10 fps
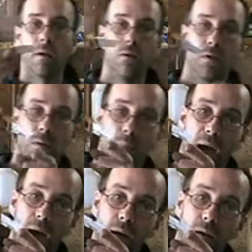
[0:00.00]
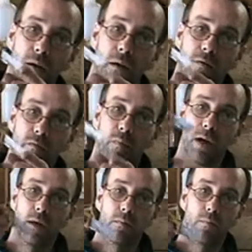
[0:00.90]
I use the back of
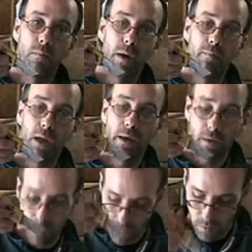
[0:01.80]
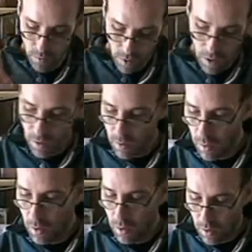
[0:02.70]
my blade. Okay,
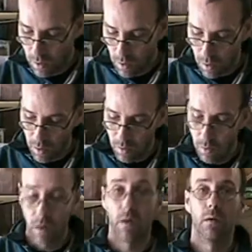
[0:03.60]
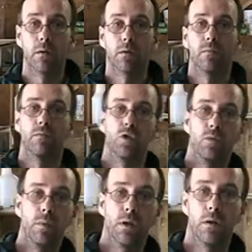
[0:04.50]
and
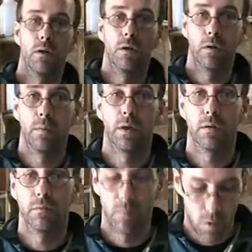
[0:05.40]
zoom in here a little bit